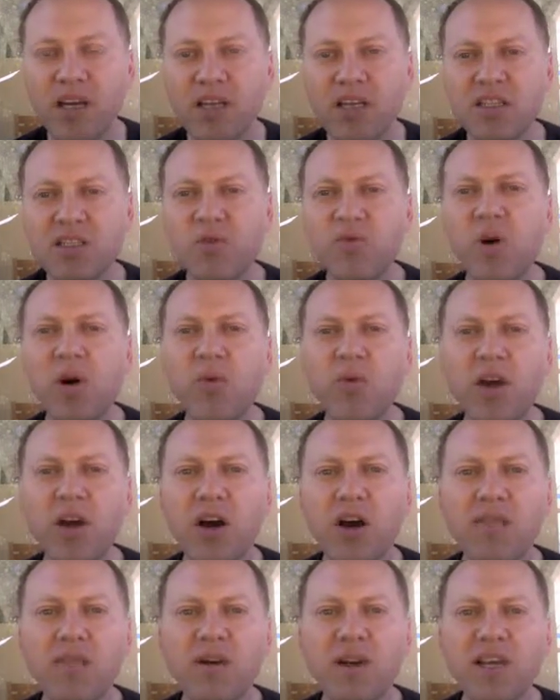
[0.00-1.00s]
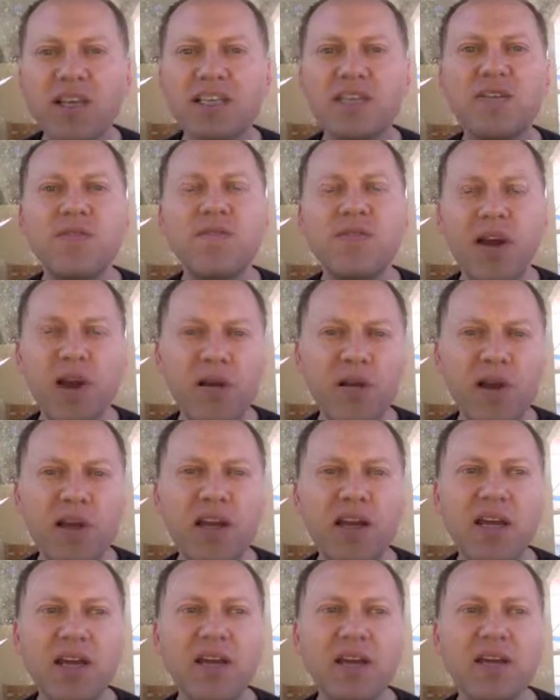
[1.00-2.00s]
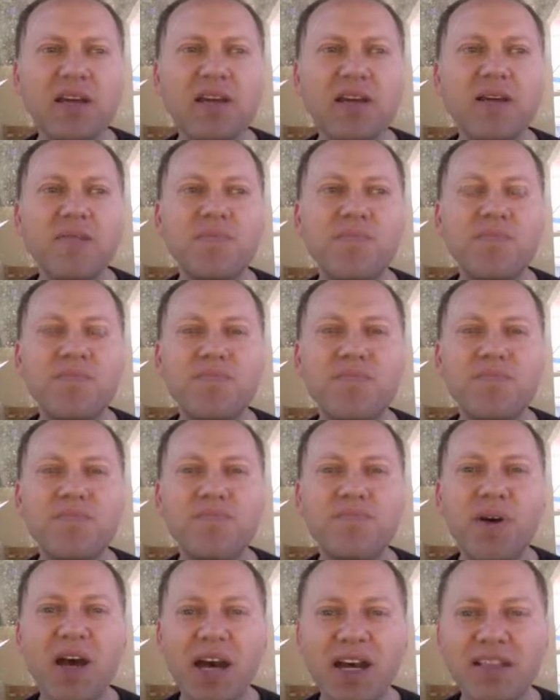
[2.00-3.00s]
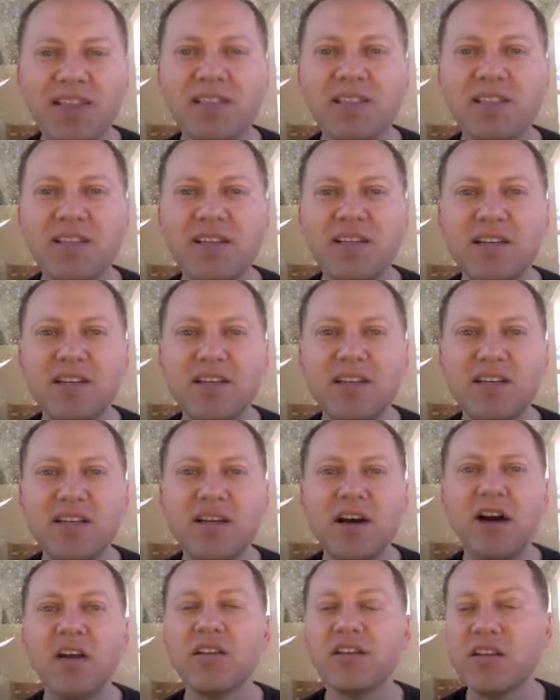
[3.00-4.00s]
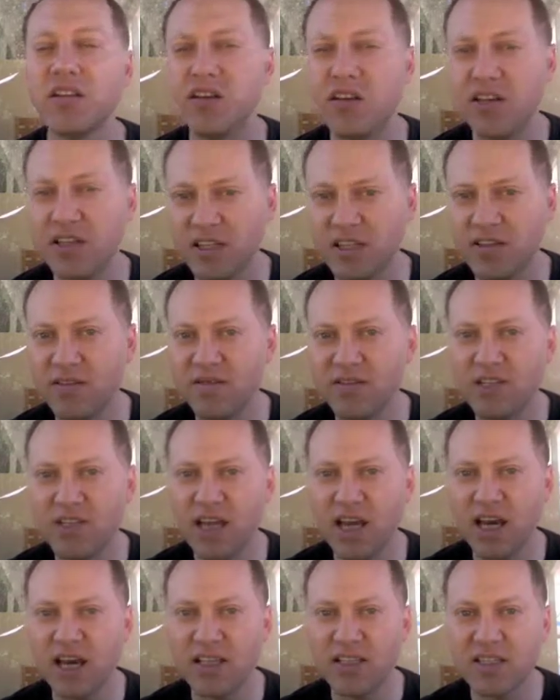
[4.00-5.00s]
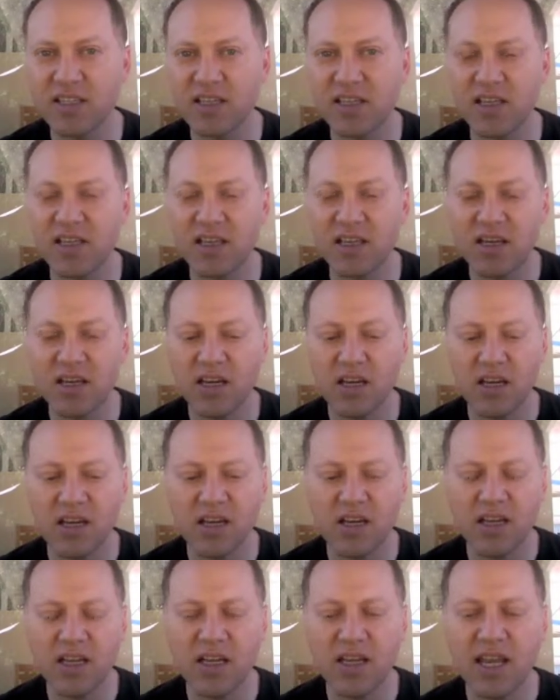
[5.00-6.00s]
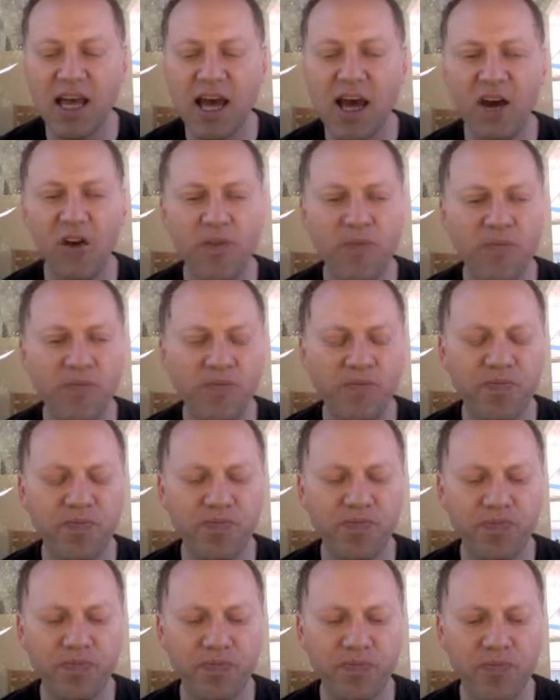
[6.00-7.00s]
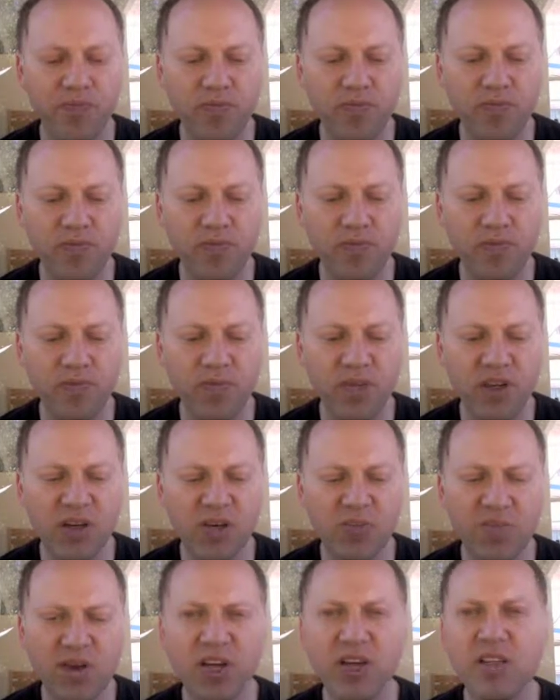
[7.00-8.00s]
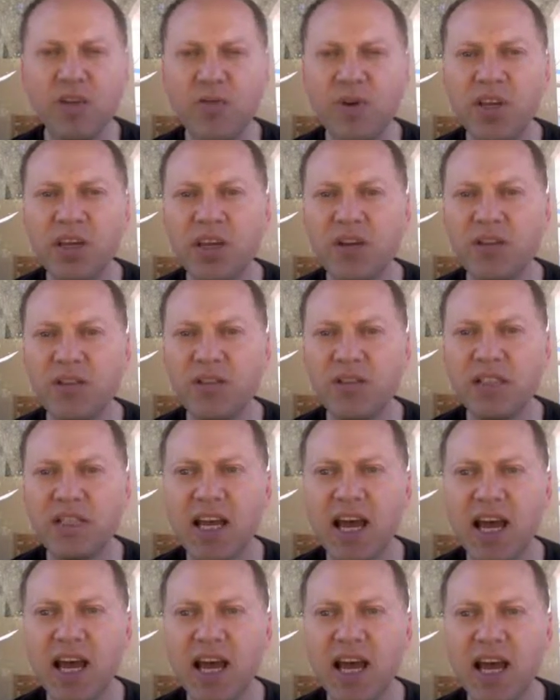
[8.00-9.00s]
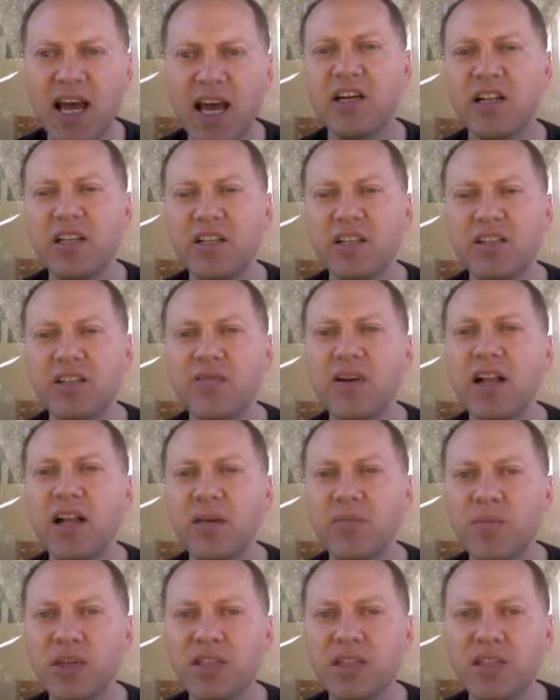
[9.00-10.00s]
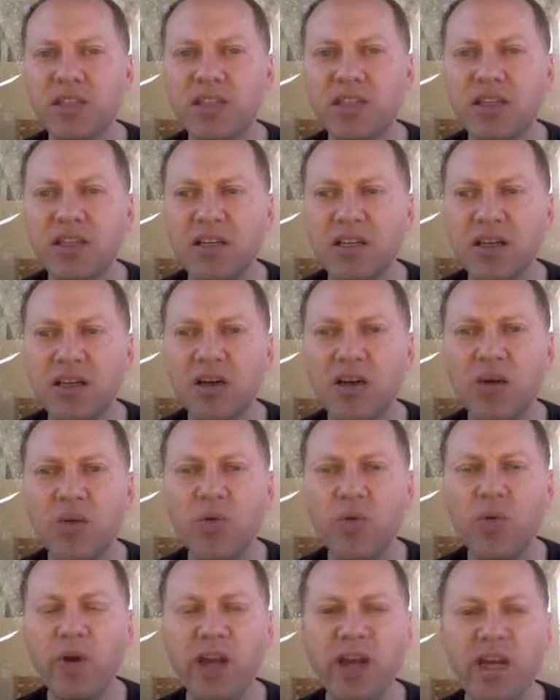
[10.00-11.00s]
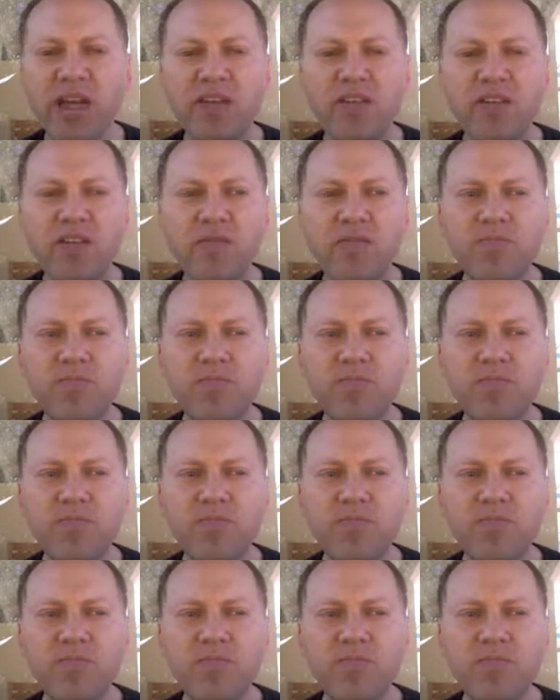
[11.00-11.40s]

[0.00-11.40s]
So what we offer is the very best alternative to that. Now, because we use Agile development, we